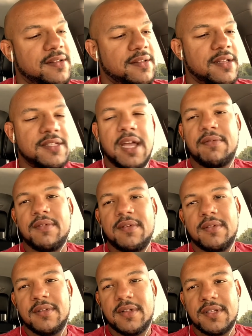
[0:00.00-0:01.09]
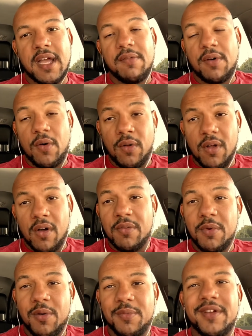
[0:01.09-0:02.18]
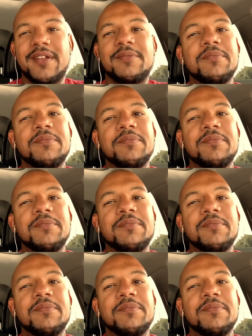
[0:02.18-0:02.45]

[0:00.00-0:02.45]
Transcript: let's have a cool off moment.